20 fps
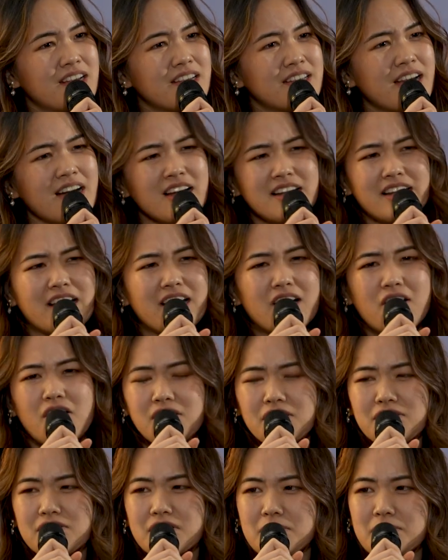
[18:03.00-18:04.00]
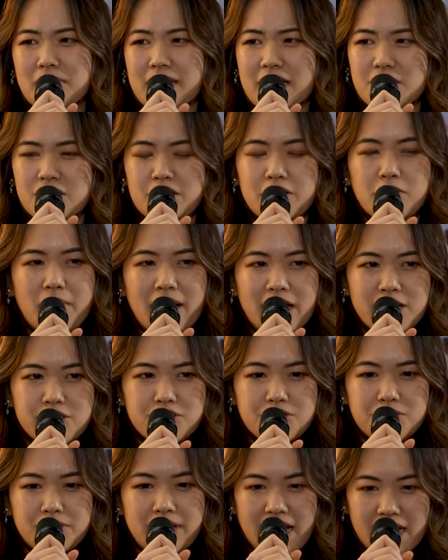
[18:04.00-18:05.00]
like all of them, they actually went
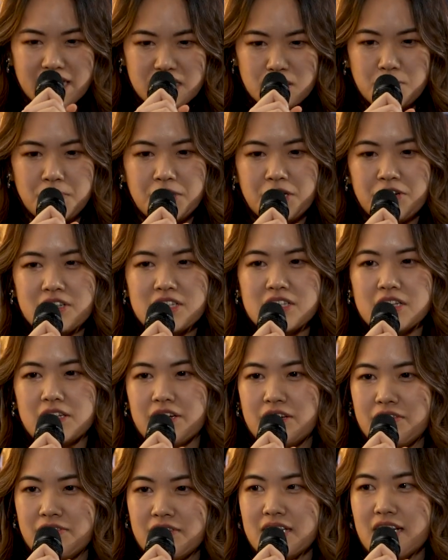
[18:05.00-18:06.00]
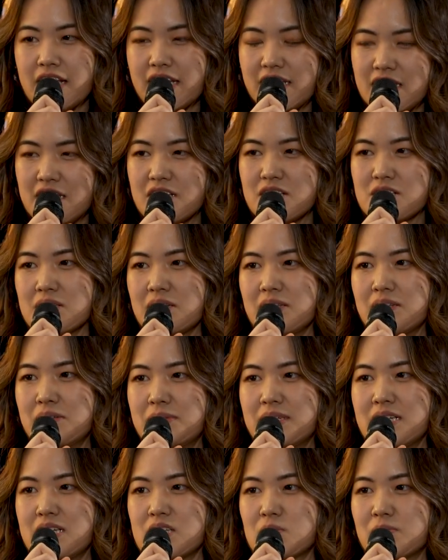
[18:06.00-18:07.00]
through, they experienced a lot, even like King
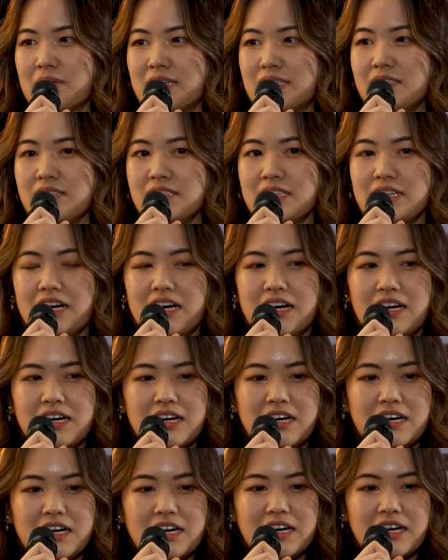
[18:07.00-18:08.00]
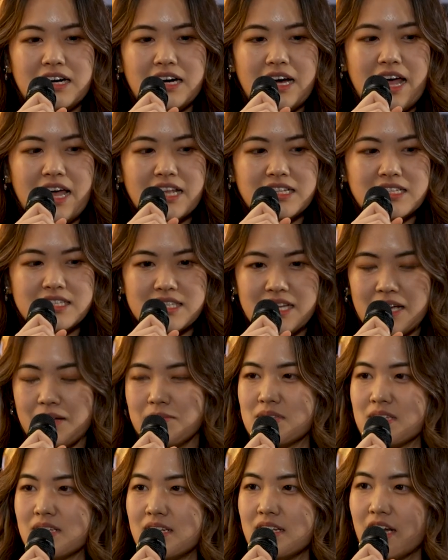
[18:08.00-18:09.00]
Solomon as well, and
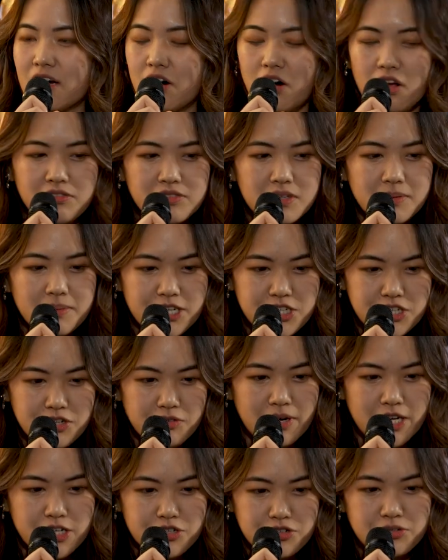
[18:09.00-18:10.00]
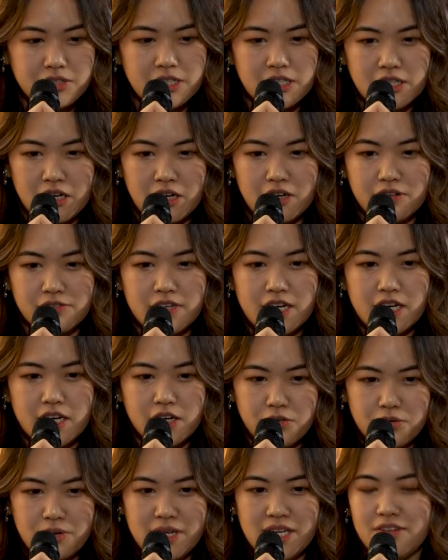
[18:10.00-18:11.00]
Samson, like all of them actually went through a lot of
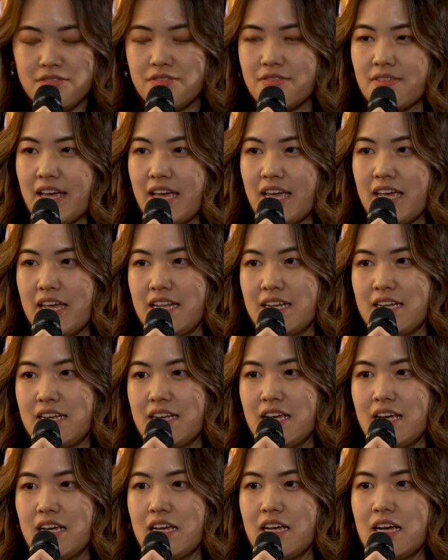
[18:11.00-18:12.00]
grief. And